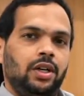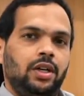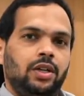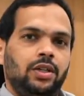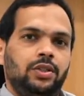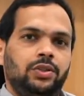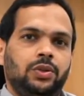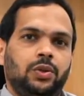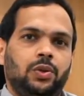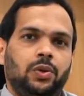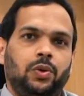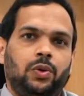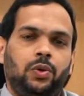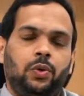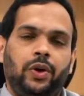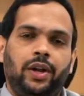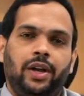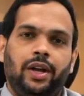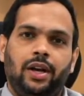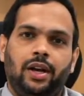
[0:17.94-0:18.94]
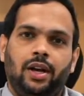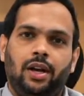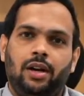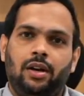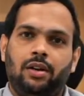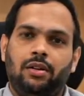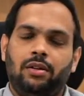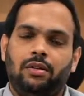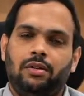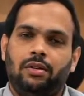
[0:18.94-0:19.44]
So today
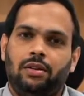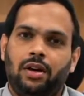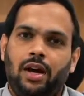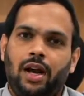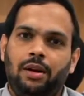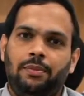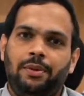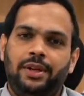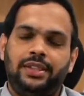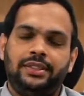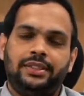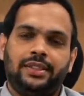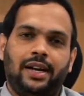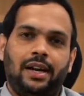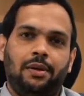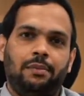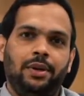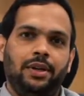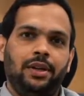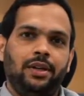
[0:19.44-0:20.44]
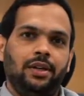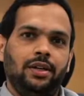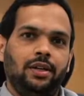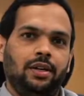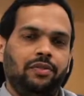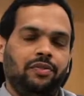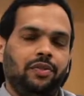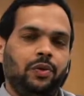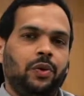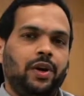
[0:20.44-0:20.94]
I'll be describing
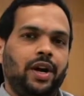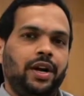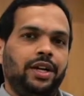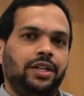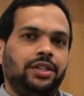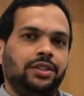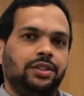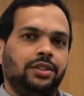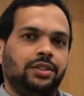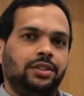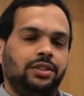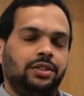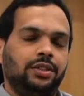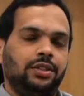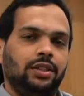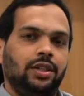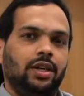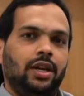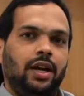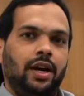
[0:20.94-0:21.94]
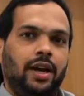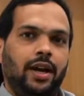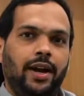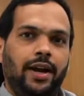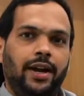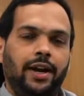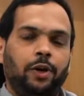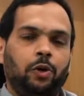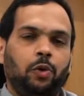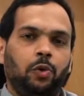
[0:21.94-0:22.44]
a few conditions
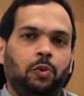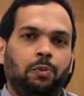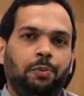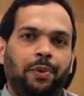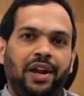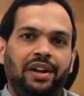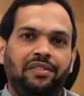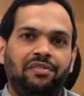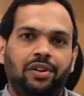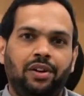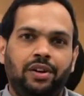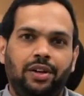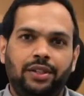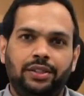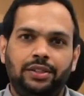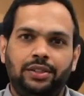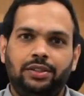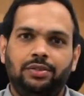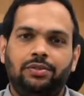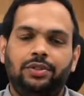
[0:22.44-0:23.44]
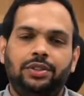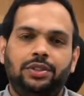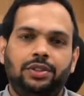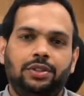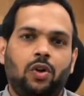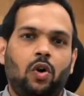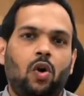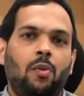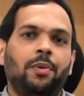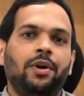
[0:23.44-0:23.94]
related to painful wrist, which is
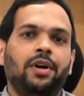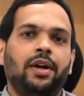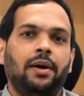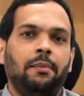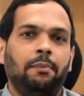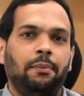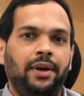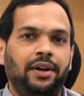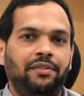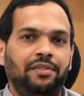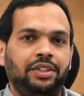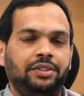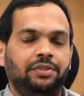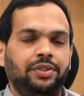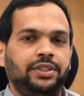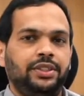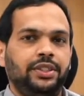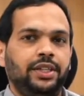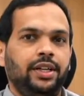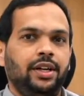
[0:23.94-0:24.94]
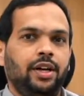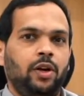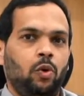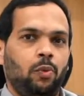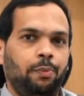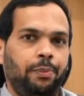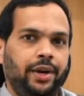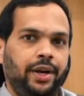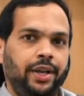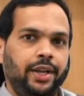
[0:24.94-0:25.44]
a common complaint which we see in our
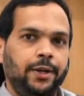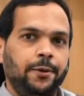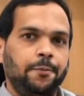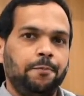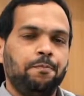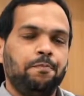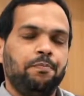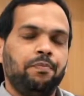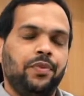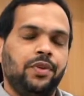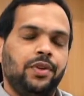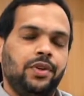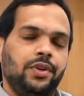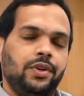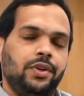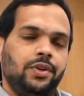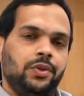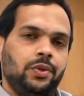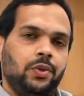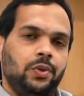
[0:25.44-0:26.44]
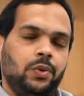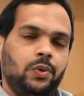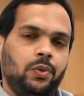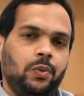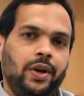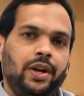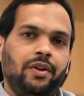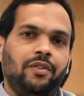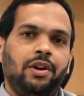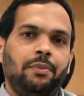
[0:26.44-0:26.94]
OPD. So
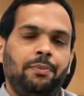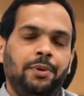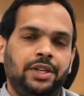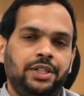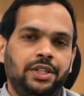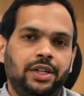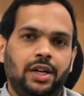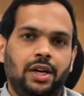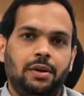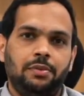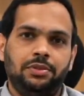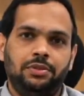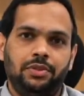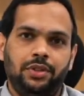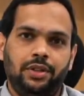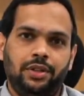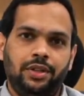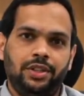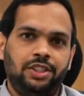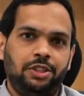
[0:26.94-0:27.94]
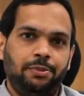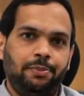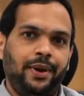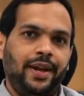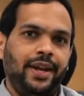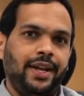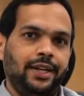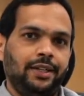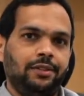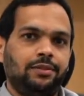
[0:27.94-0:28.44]
whenever a patient comes with a wrist
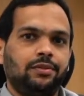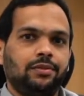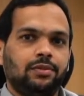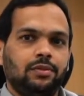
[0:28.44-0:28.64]
pain,